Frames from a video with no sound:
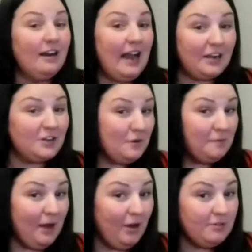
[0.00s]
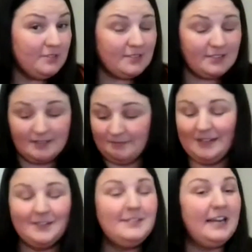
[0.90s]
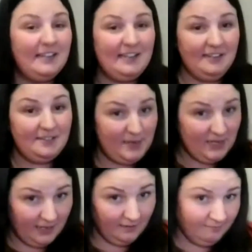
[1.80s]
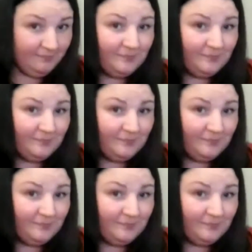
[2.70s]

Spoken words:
actual posts, Dudley is speaking.